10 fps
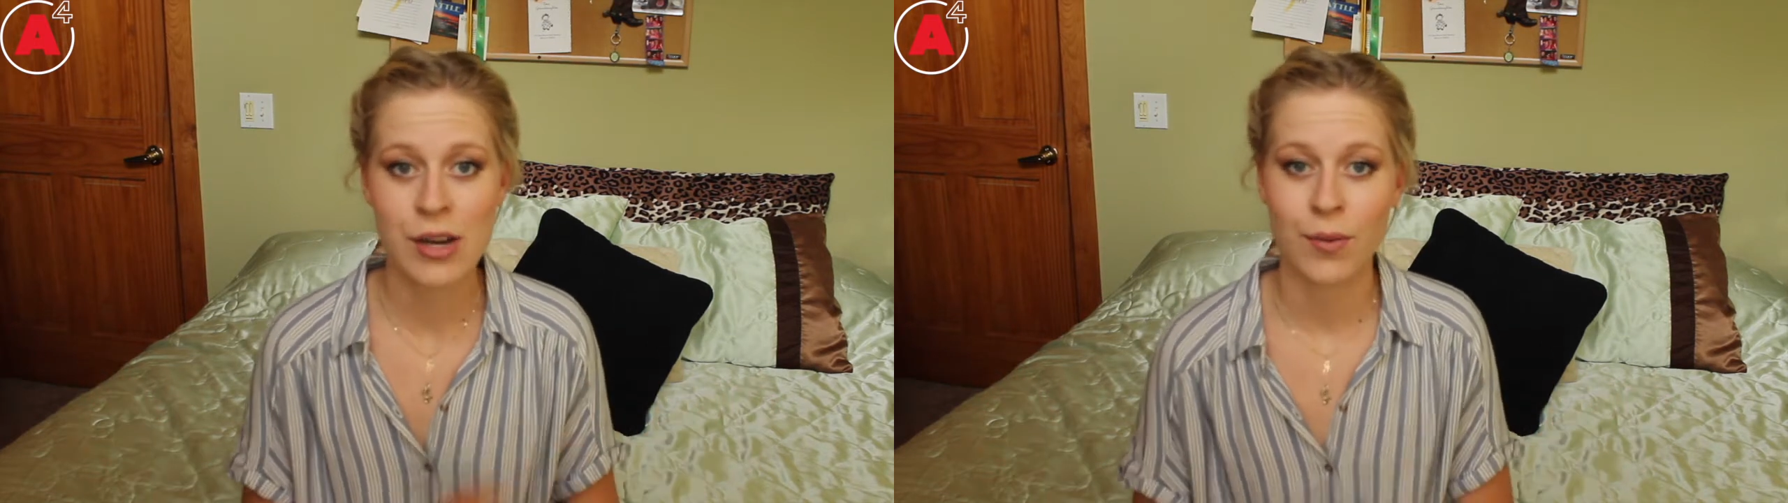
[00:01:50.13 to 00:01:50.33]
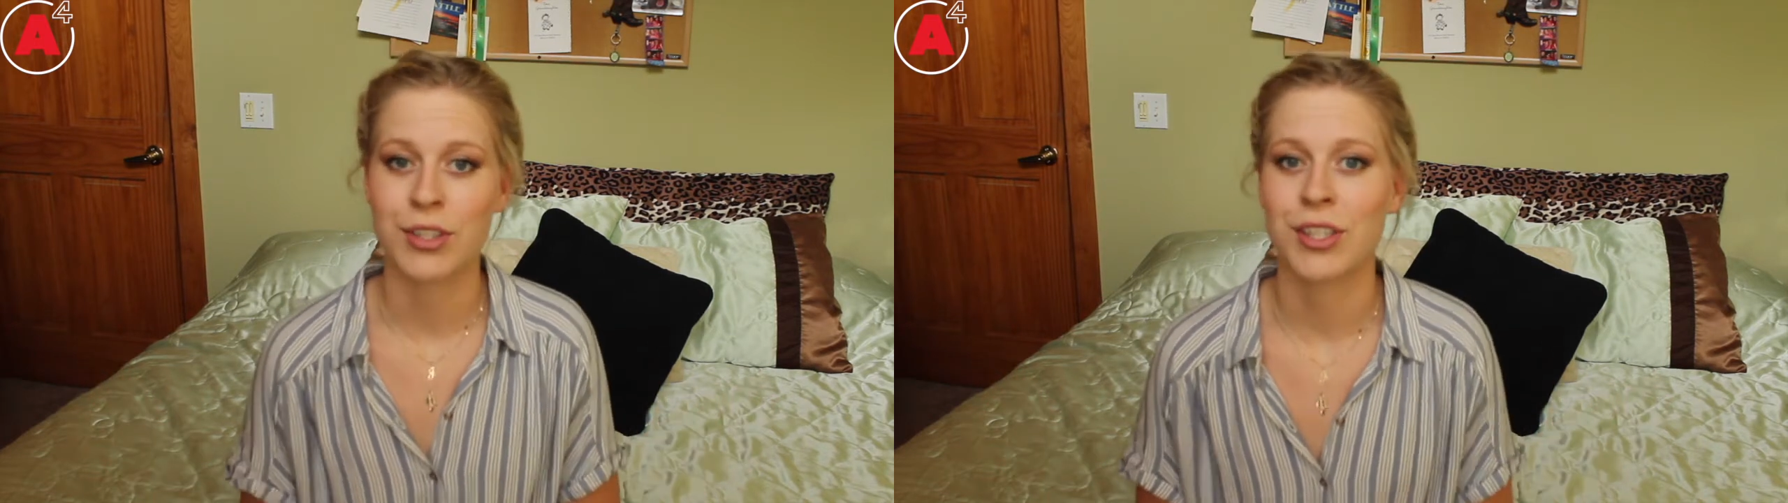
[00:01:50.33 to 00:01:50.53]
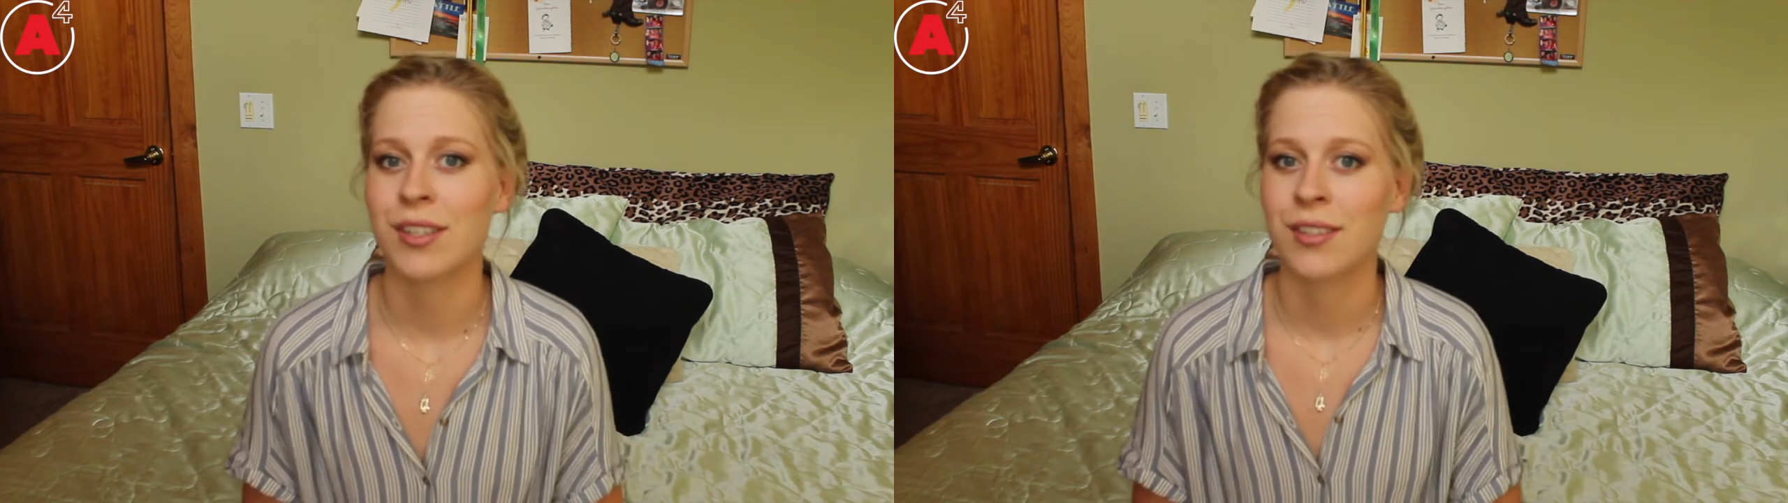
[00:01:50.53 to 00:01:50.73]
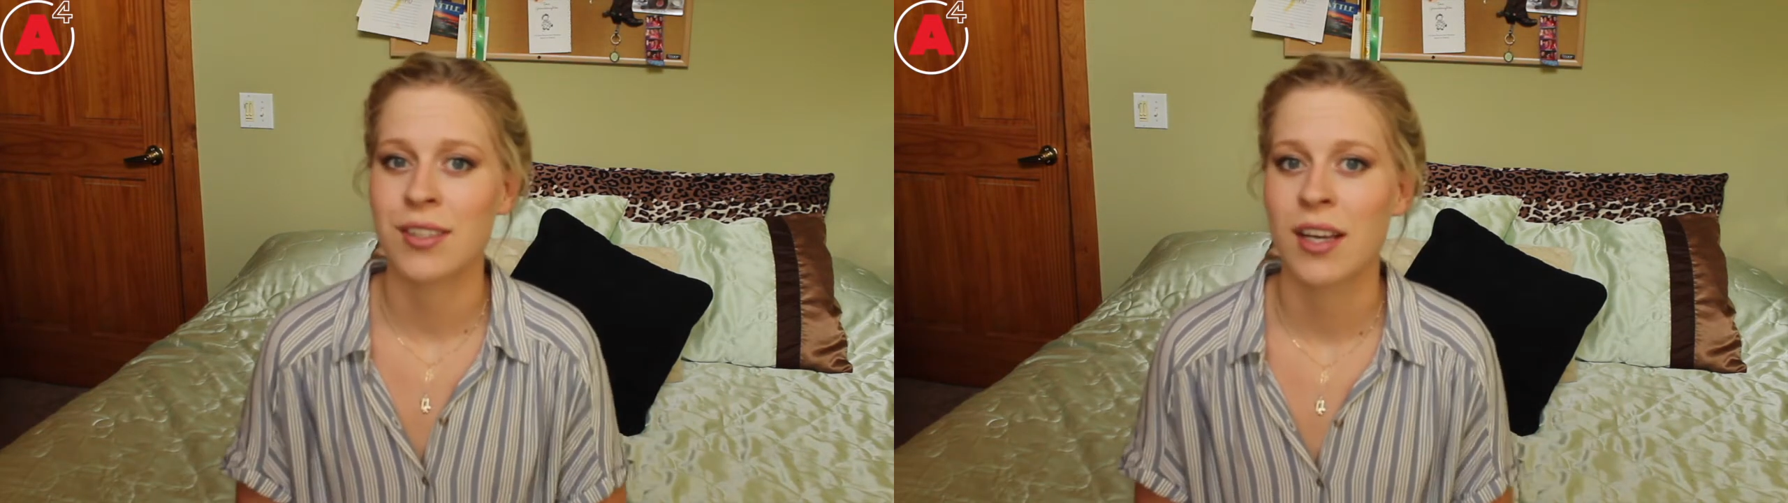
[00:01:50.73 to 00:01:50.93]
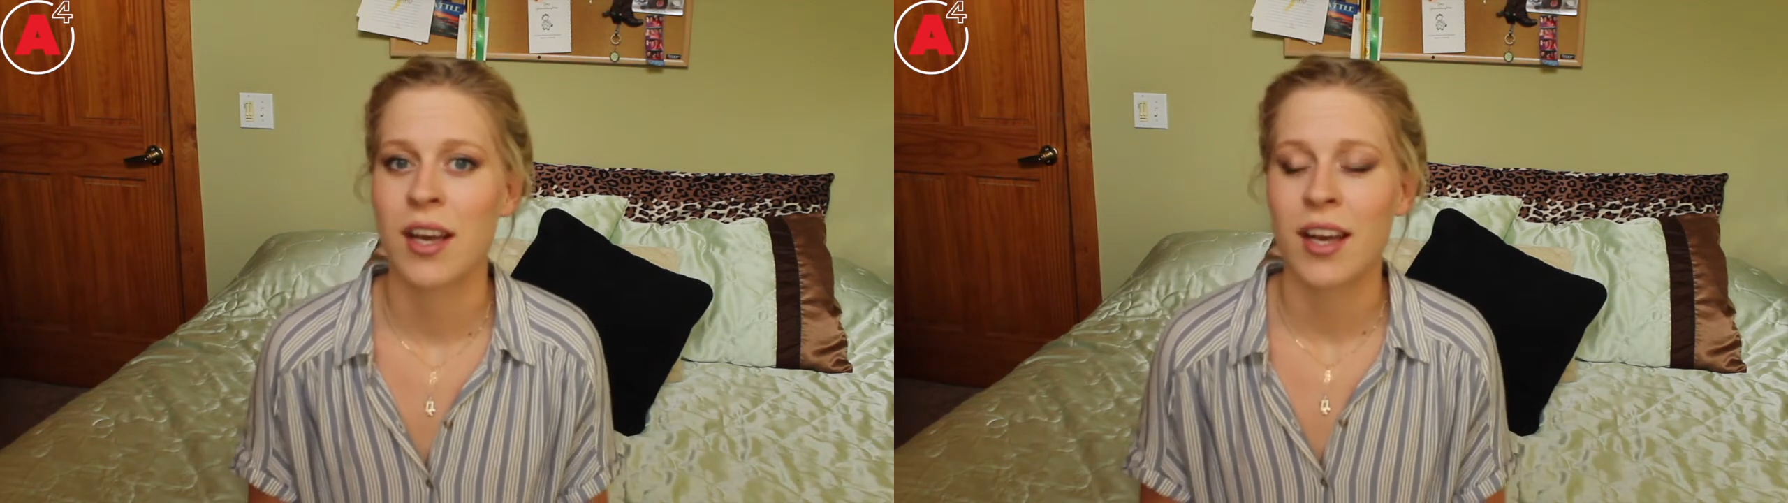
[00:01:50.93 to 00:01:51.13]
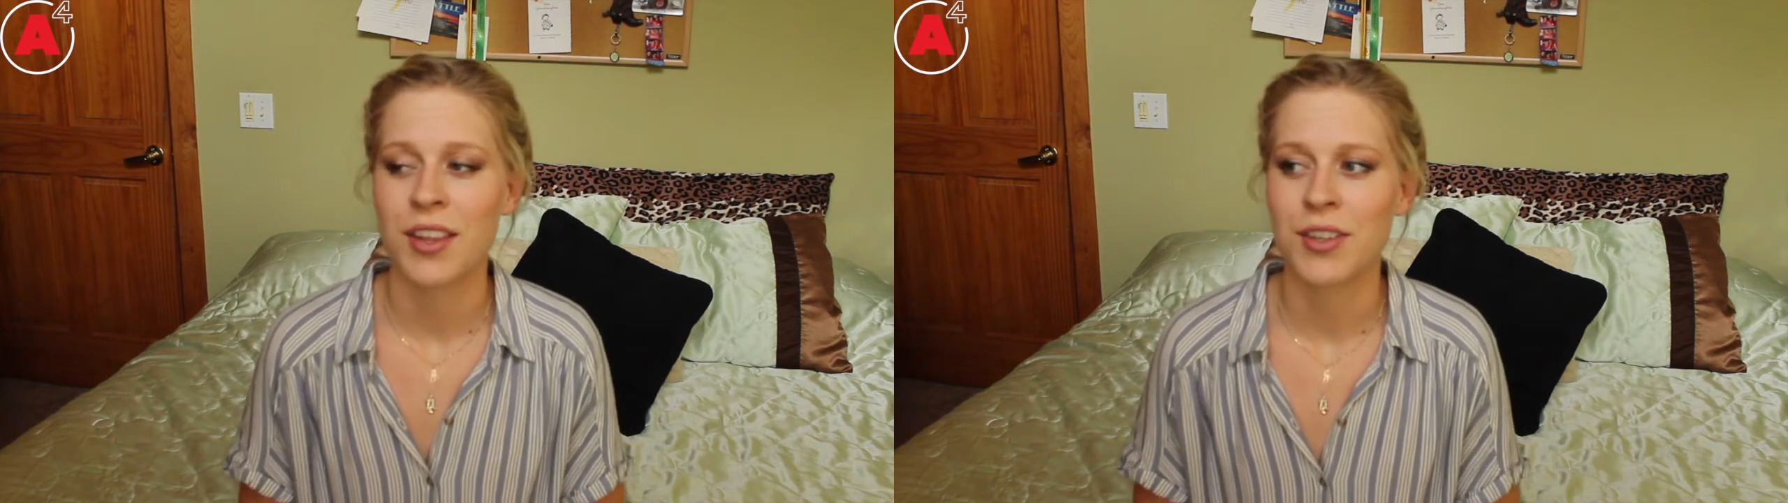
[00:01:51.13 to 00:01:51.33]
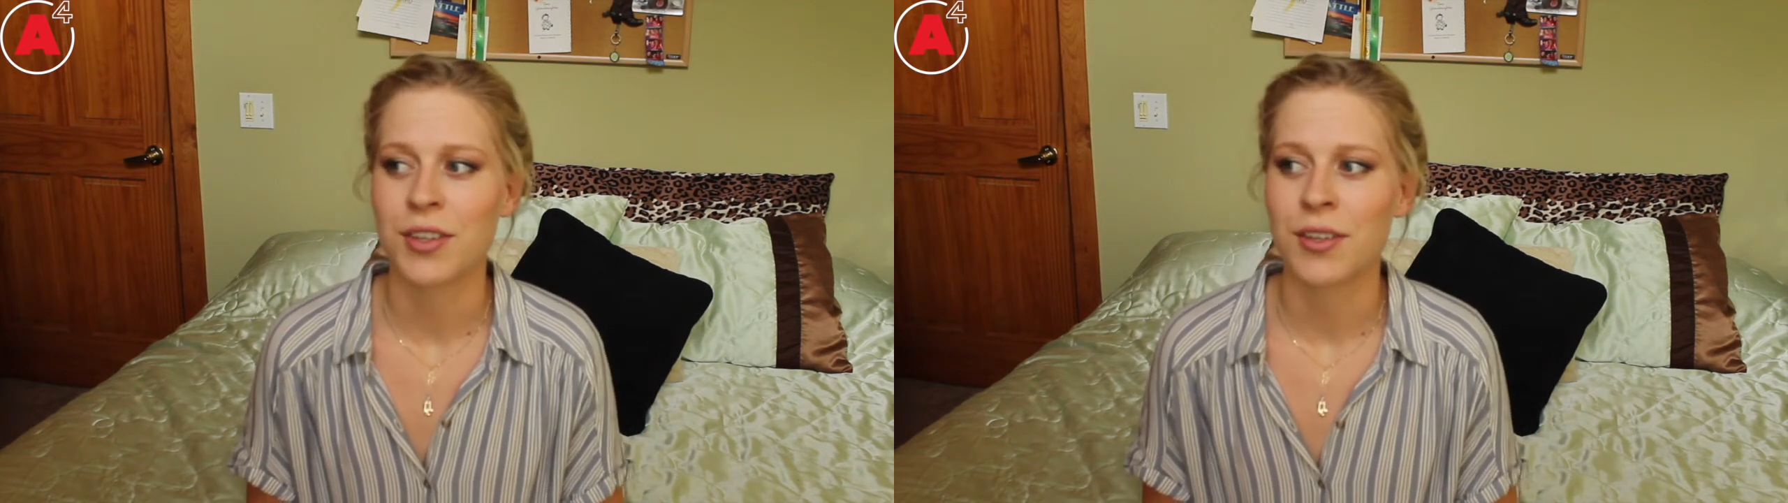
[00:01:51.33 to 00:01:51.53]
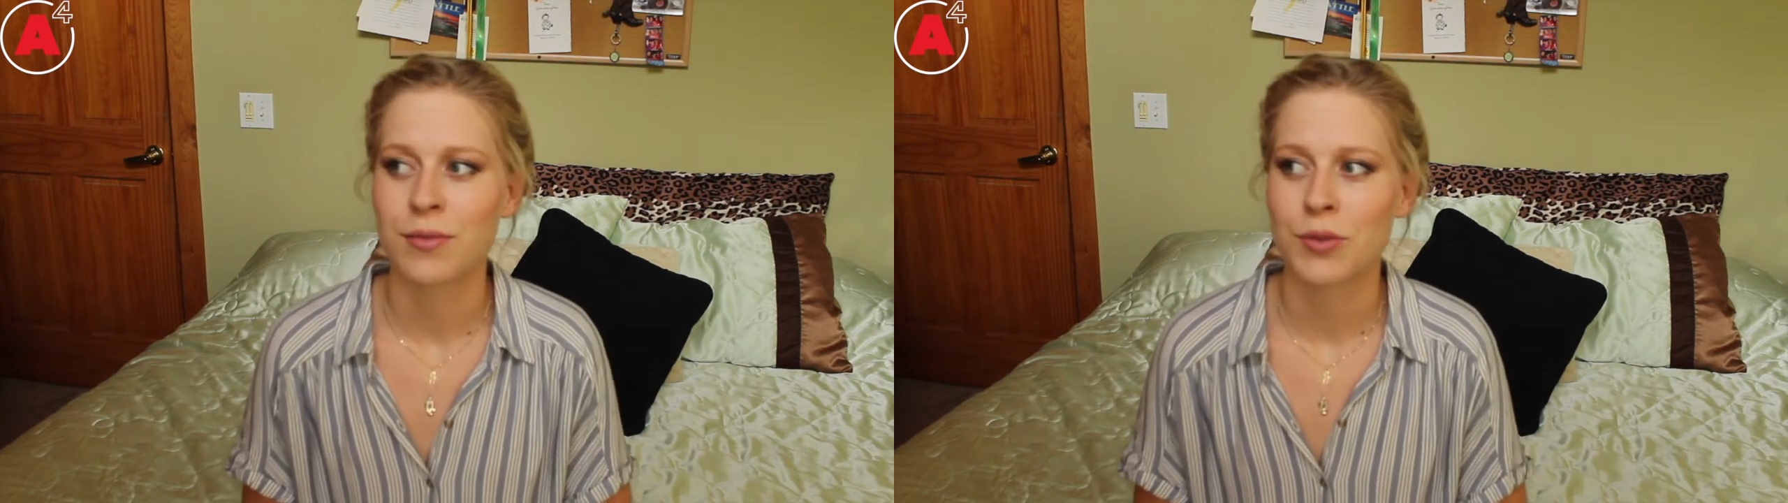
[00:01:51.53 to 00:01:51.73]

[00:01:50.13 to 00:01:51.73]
which is the